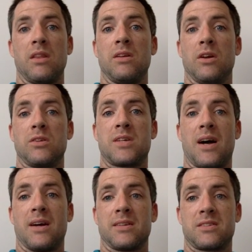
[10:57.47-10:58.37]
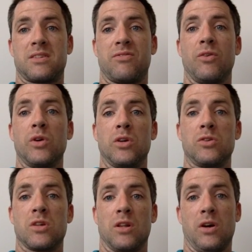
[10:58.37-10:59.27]
tasks for you
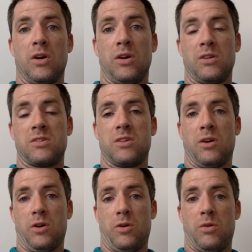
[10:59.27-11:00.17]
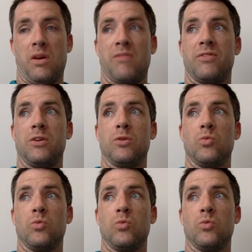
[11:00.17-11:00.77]
to learn. So if you,